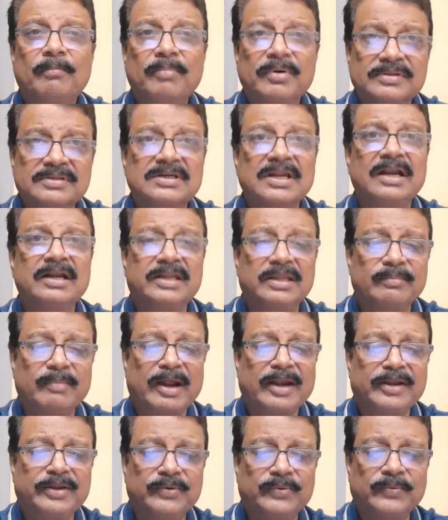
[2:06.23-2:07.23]
personality,
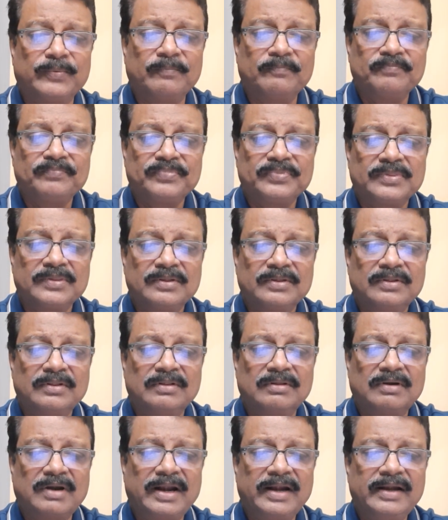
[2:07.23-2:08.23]
mind you,
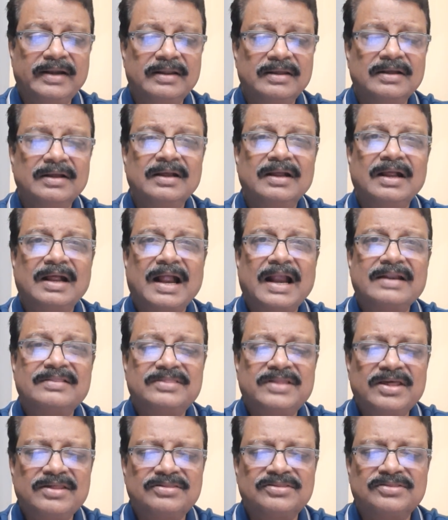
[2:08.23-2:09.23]
right? And
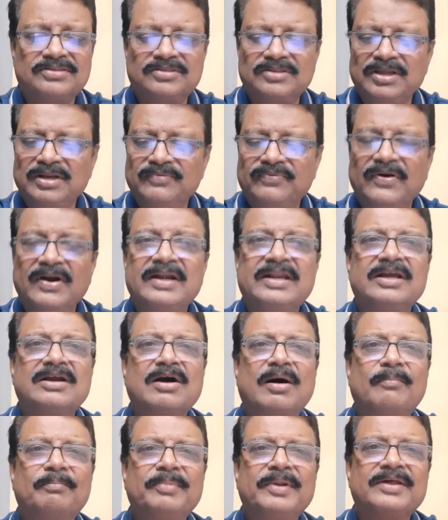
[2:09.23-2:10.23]
this inferiority
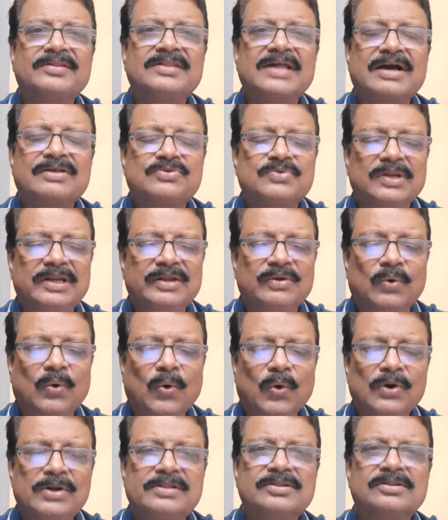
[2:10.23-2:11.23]
complex actually
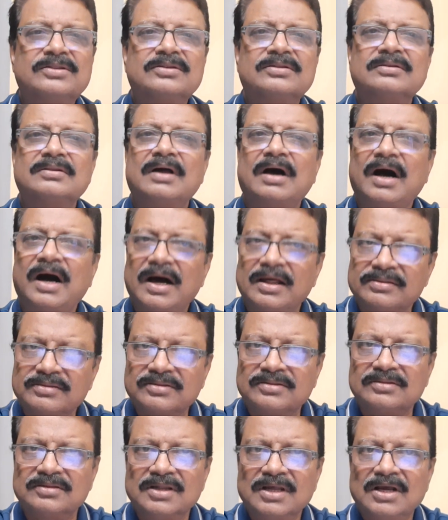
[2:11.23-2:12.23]
holds us
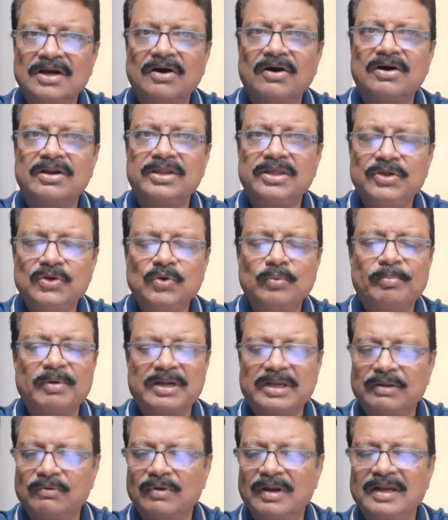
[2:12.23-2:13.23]
or you
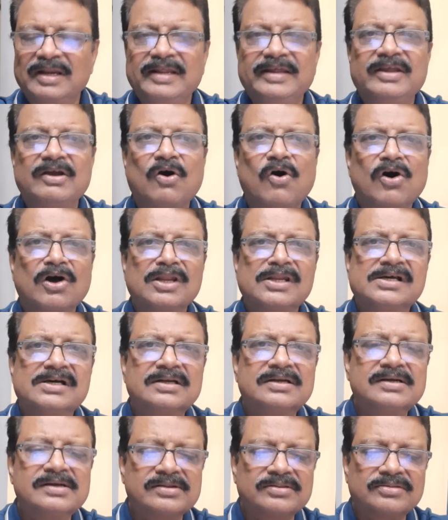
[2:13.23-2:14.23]
particularly young
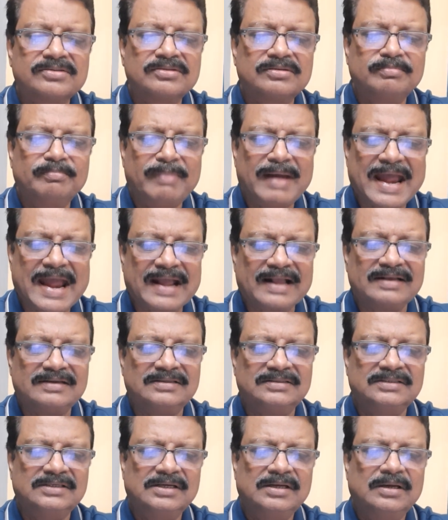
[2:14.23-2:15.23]
learners
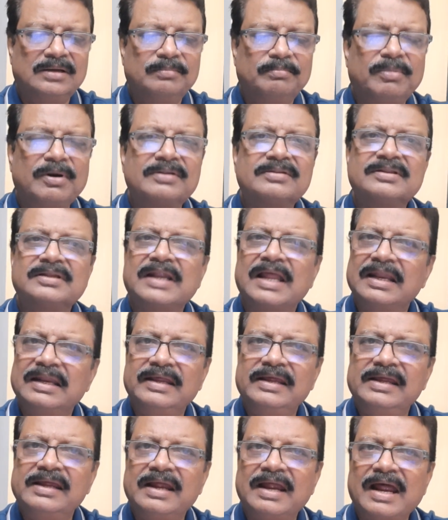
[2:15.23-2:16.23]
back
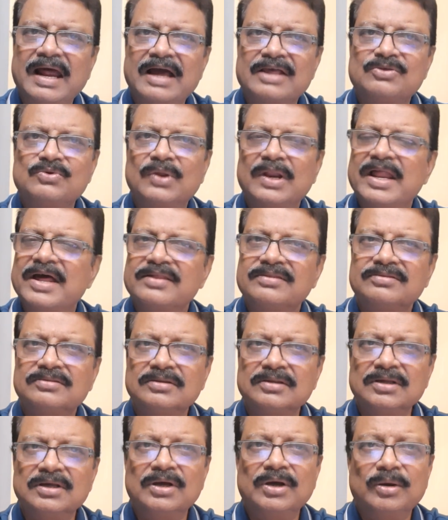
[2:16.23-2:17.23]
personally as well as
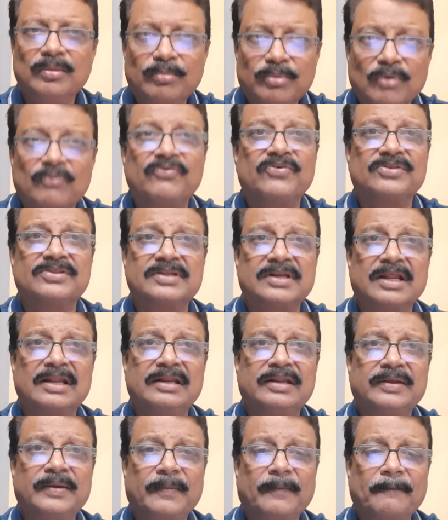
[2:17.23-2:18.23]

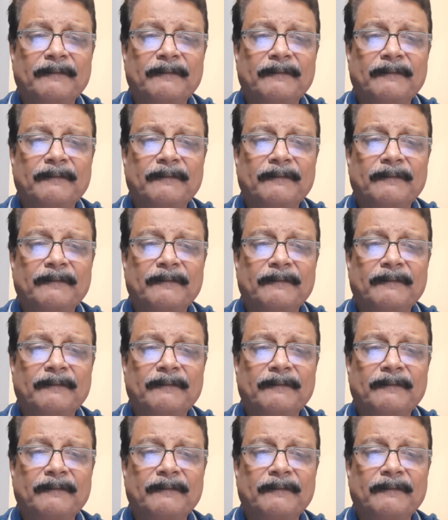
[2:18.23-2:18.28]
professionally.